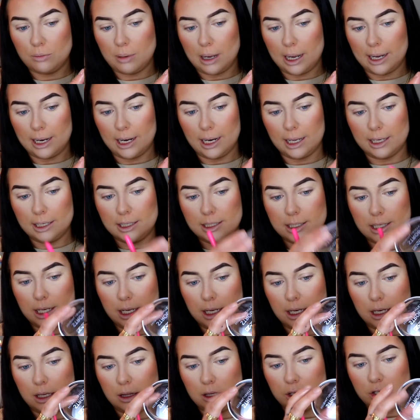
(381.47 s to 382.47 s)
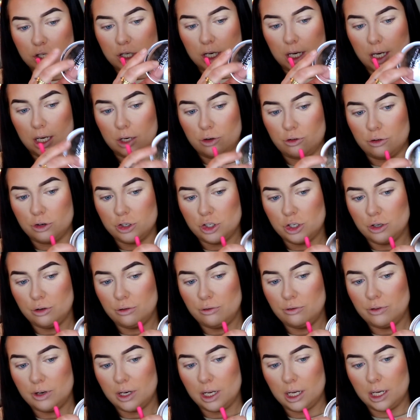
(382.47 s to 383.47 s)
highlighter in the shade
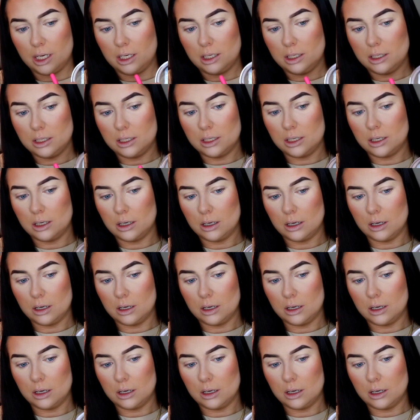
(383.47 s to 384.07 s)
Rejuvenate.